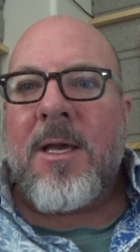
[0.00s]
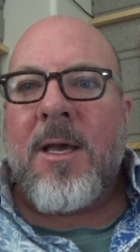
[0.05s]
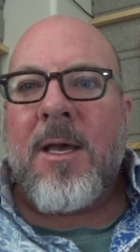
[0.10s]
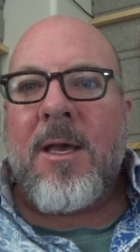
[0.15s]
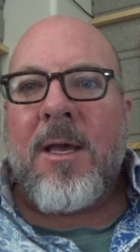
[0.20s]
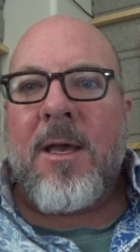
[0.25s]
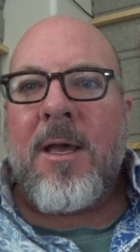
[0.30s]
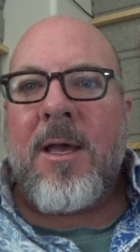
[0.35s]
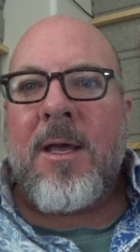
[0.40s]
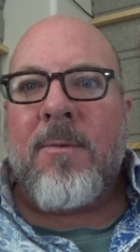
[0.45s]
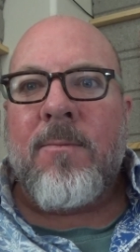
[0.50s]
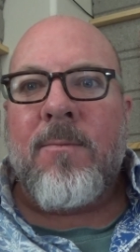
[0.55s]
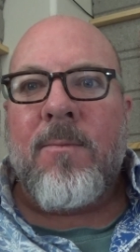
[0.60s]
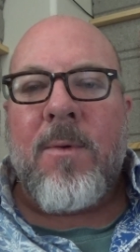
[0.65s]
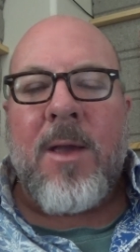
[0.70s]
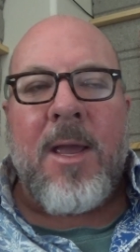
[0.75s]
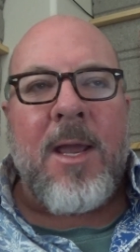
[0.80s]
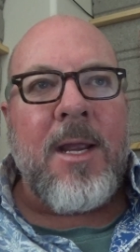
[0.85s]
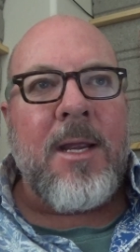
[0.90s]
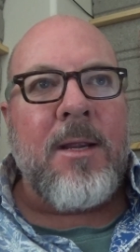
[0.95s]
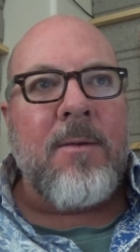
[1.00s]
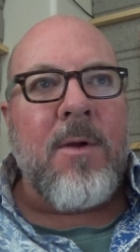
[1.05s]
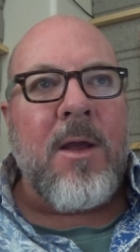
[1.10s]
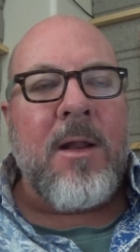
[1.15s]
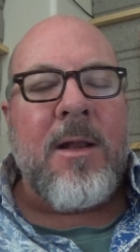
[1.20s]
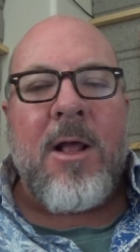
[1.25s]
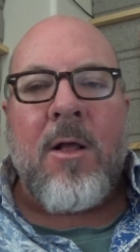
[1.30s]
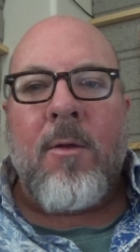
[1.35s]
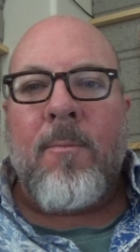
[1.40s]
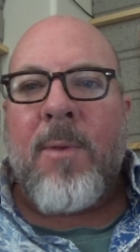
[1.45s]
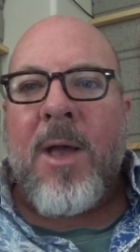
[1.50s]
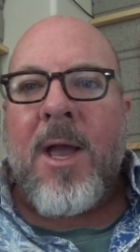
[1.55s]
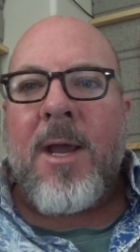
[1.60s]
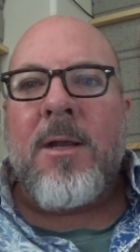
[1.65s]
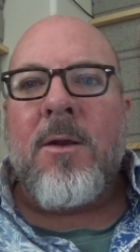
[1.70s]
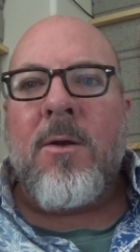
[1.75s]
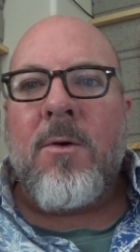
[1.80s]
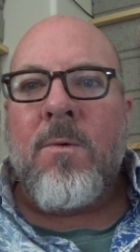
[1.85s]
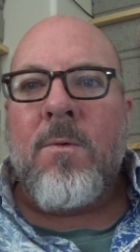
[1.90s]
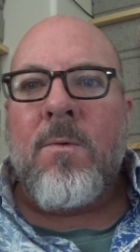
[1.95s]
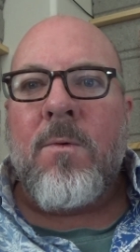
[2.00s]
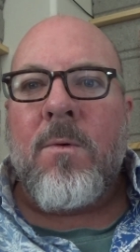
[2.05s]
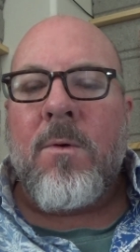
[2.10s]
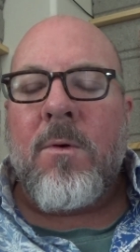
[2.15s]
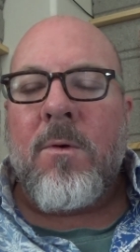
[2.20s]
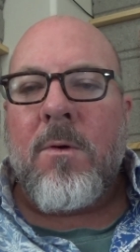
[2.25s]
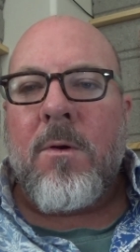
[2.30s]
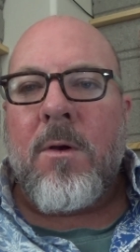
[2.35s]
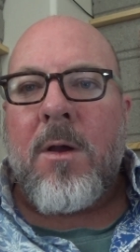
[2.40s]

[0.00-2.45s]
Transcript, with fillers: Uh, a, a, an albino